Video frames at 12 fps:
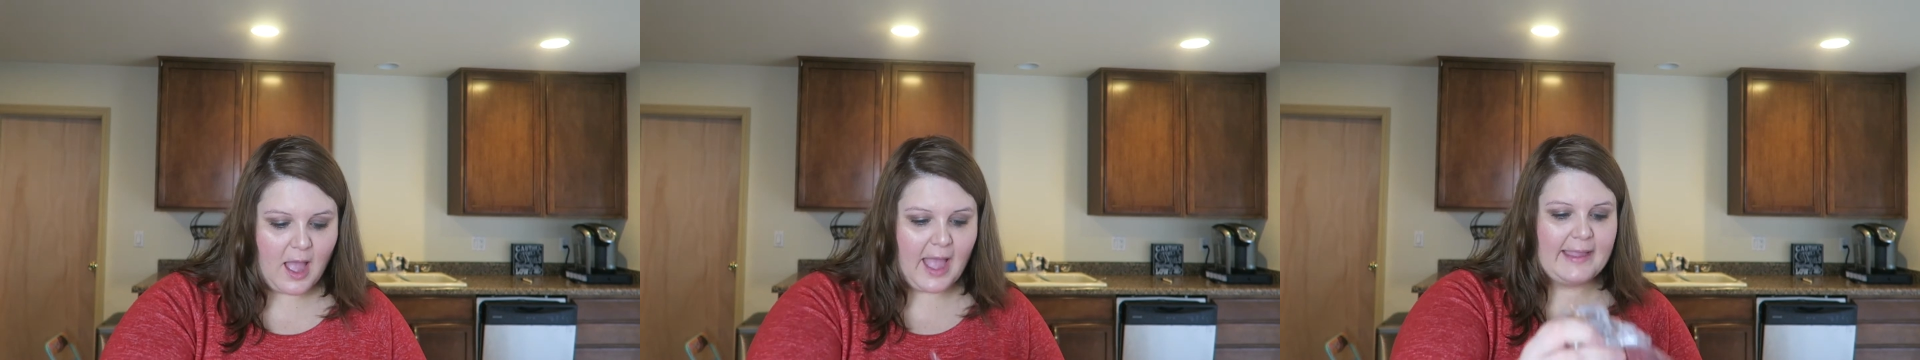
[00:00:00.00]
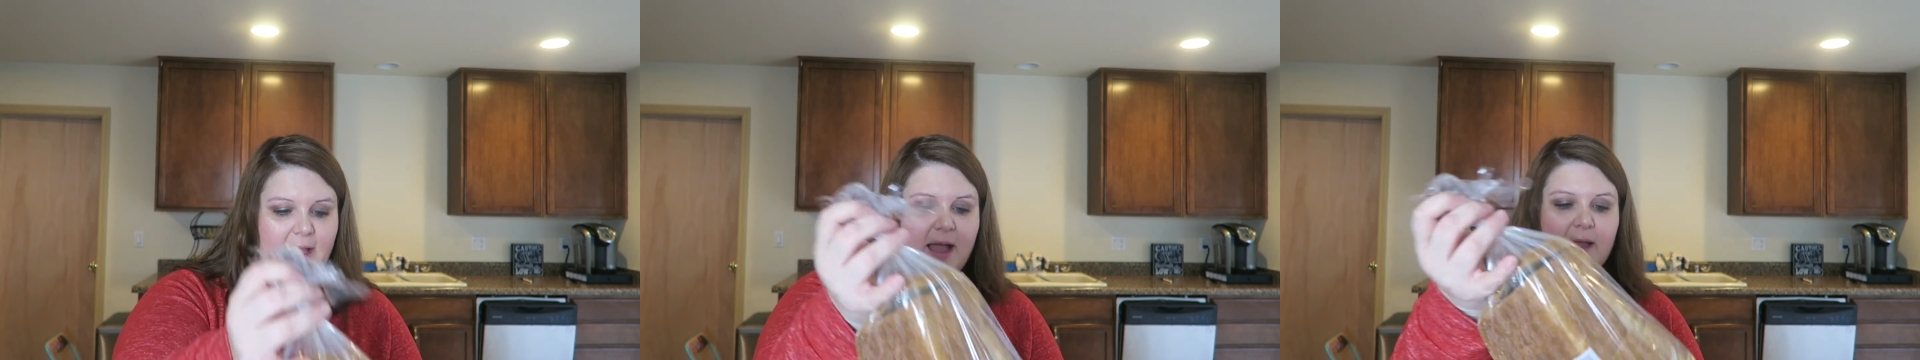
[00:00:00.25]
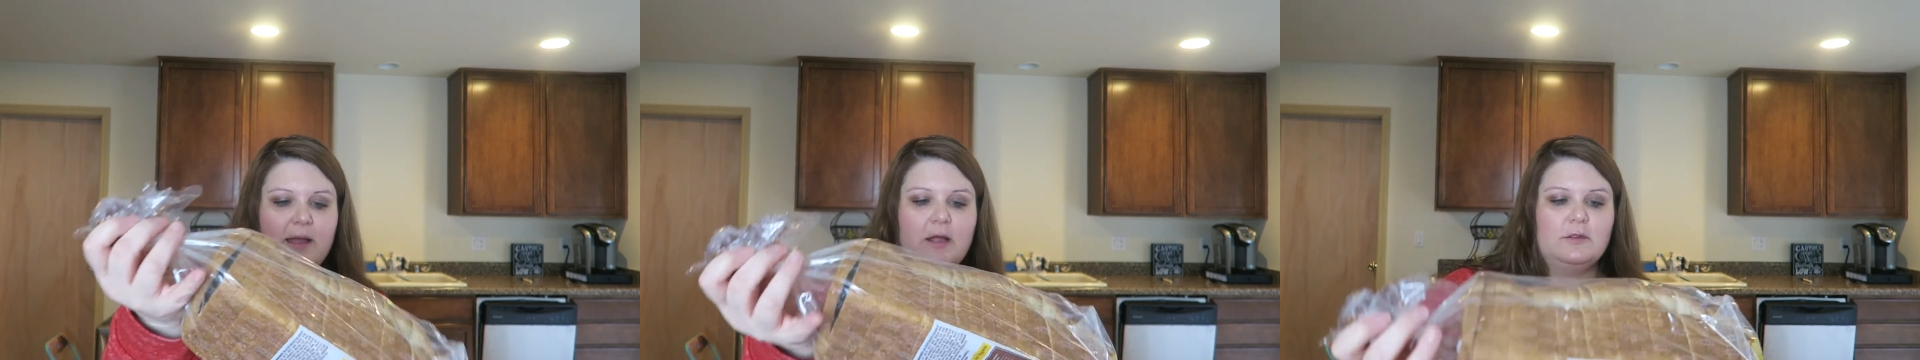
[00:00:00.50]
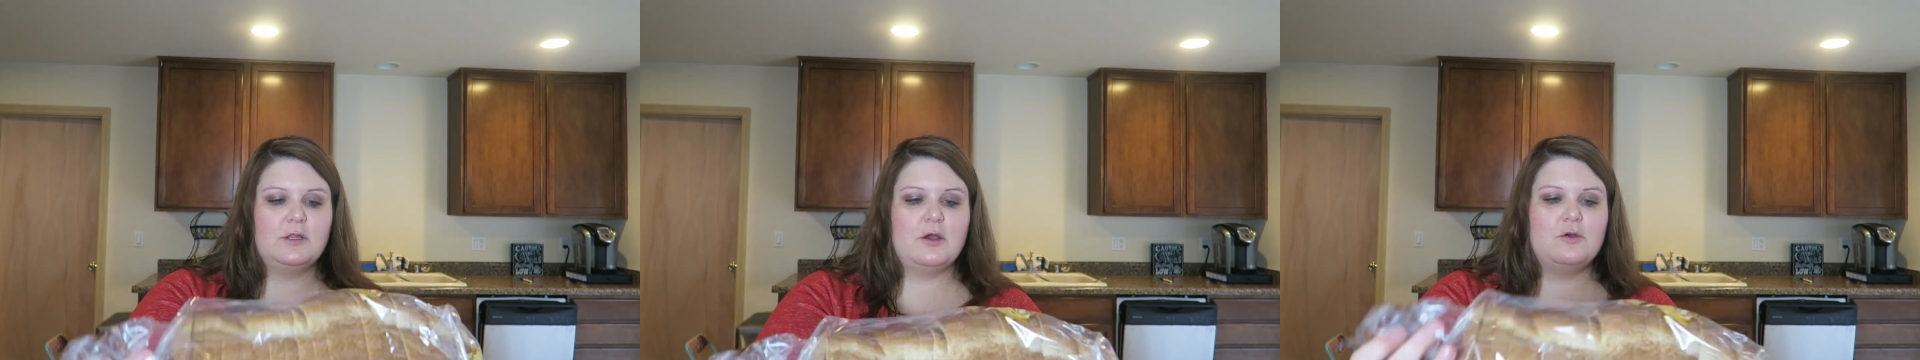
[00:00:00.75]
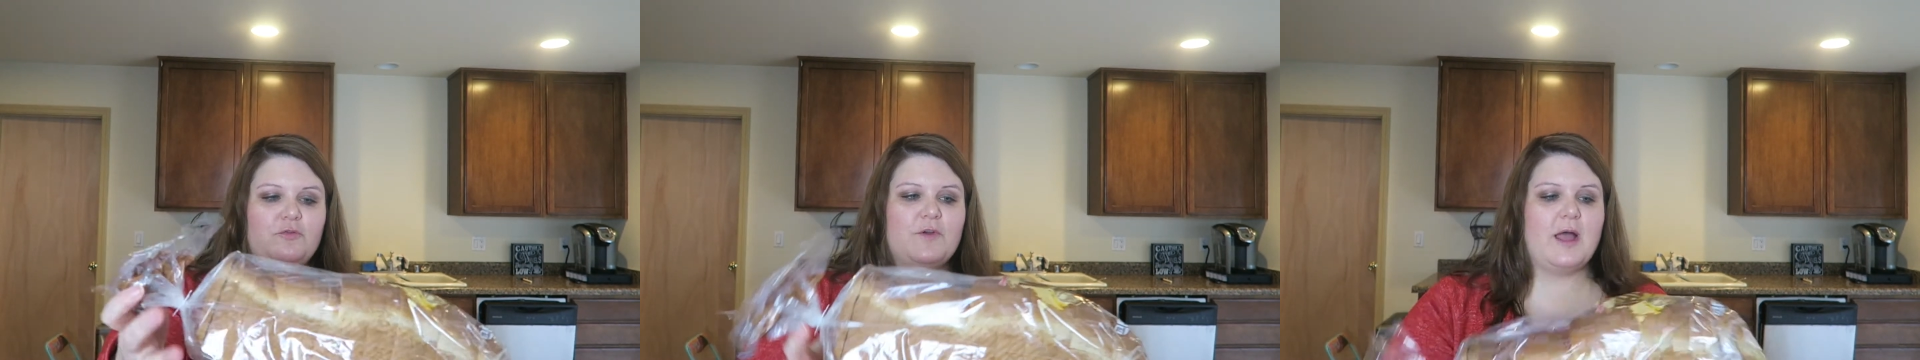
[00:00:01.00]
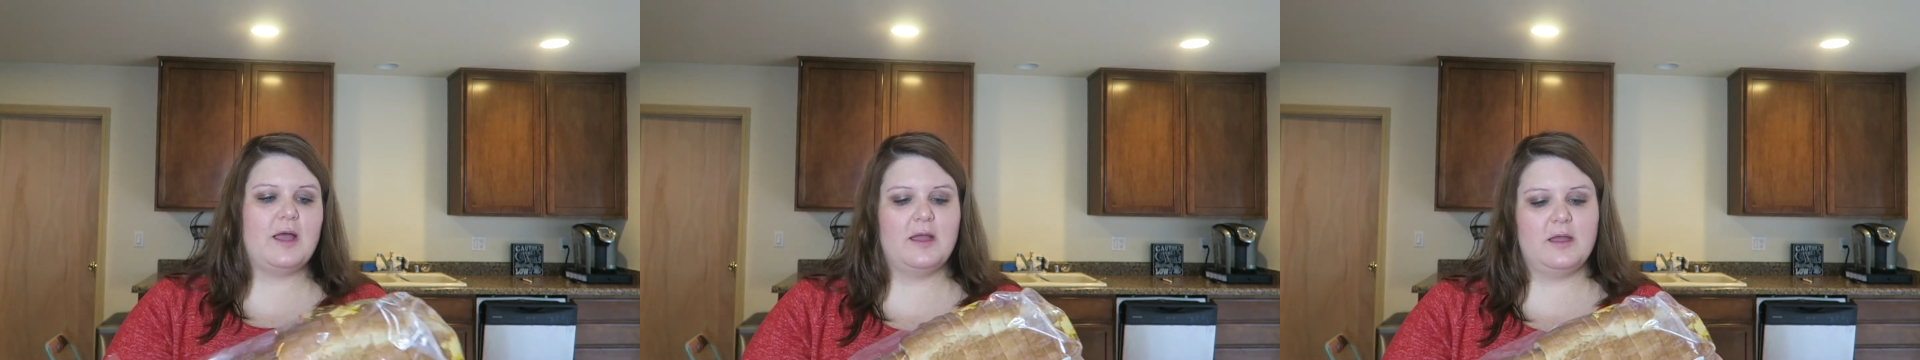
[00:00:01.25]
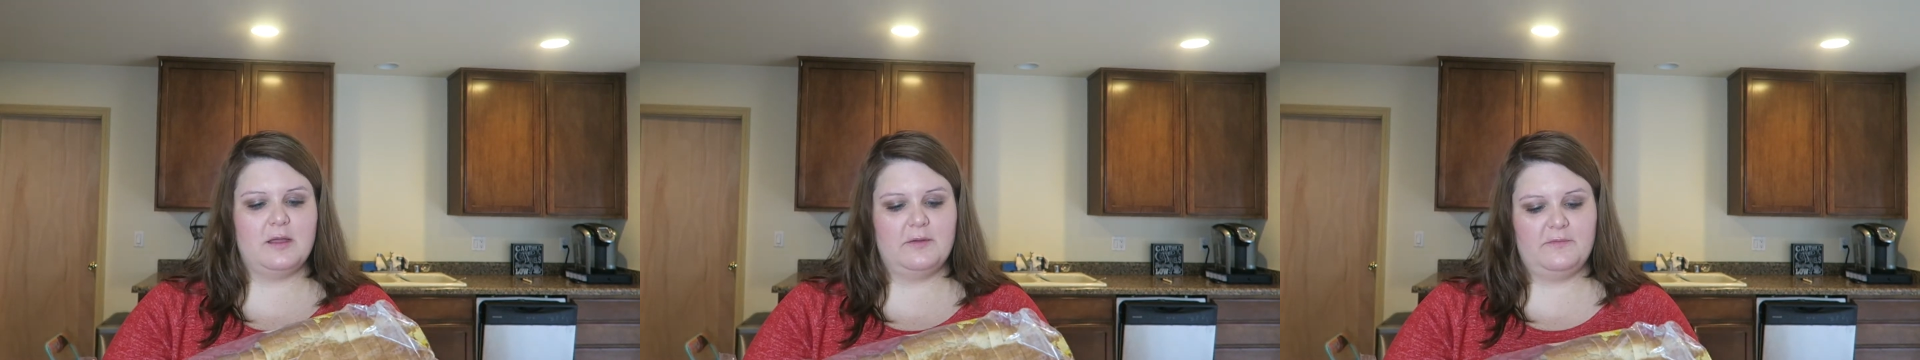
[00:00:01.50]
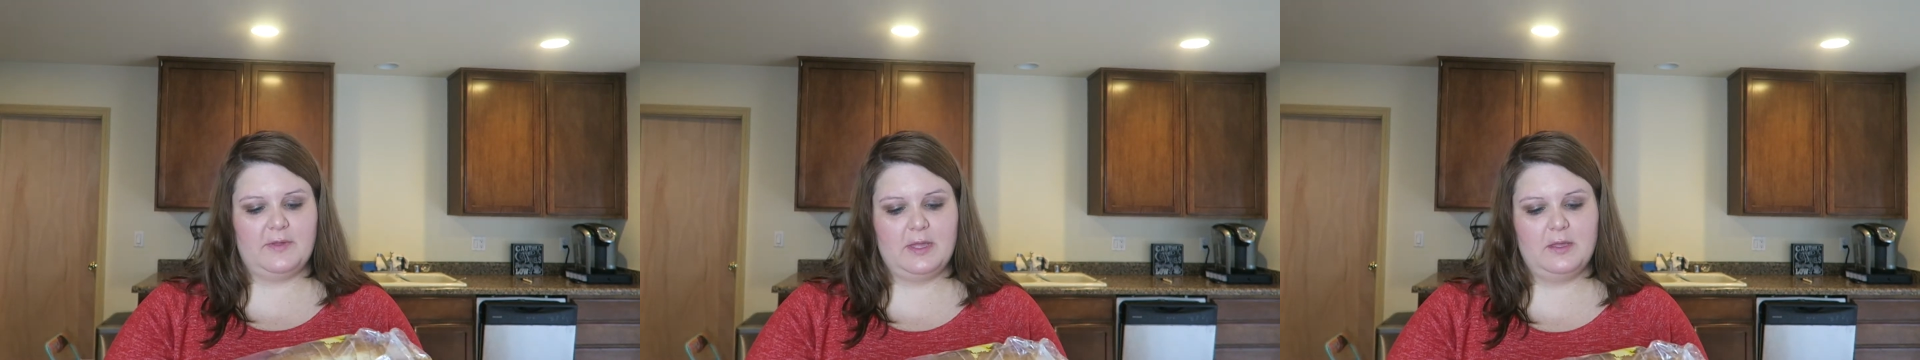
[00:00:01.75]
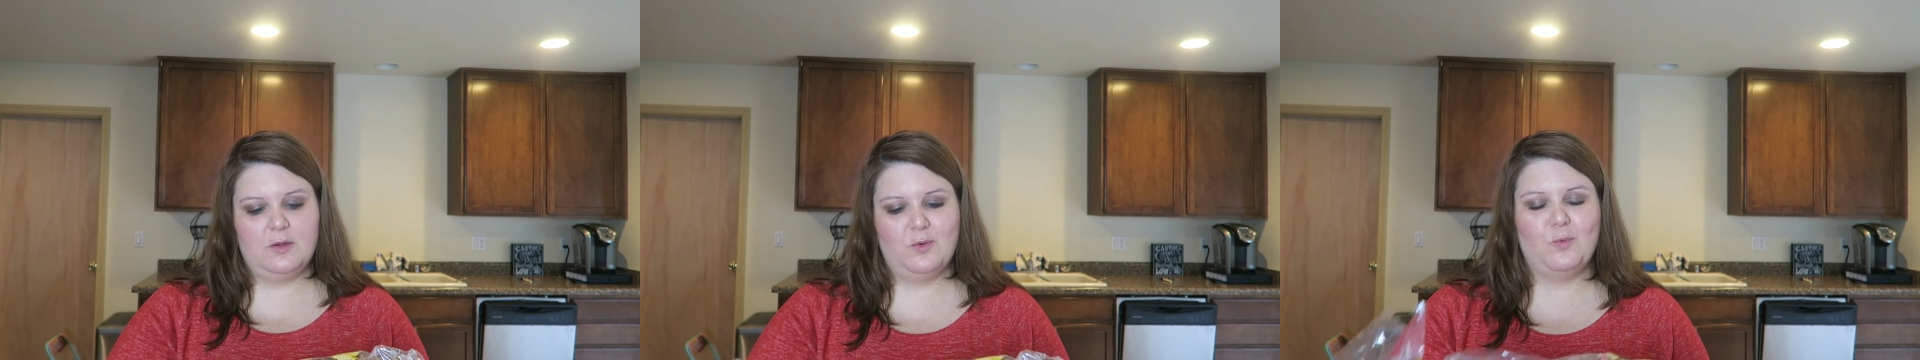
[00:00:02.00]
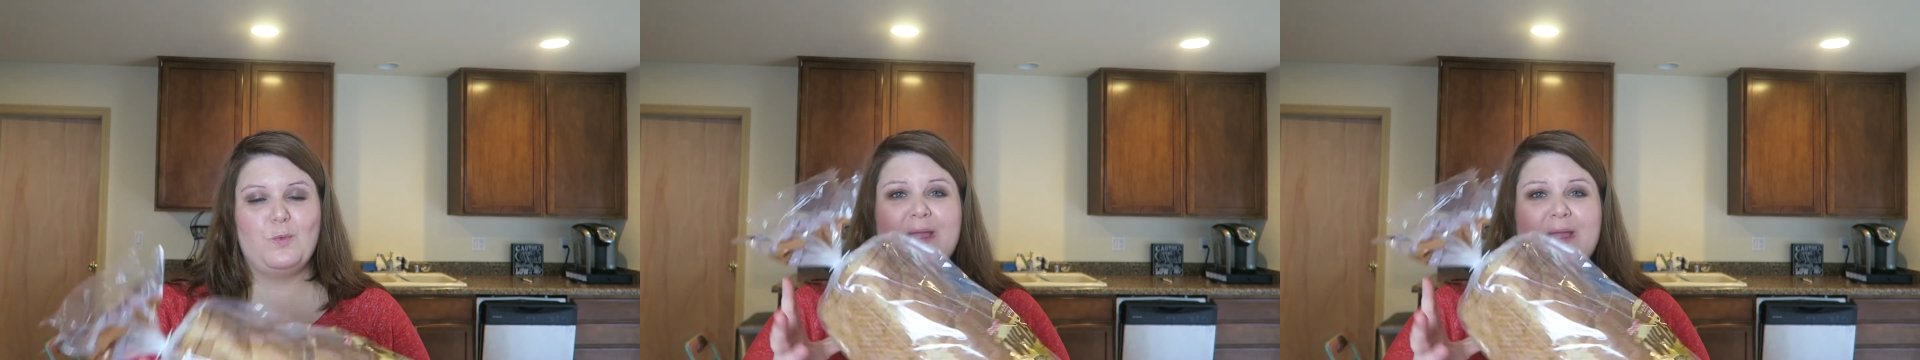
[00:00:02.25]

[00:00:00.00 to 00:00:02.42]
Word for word: I got a loaf of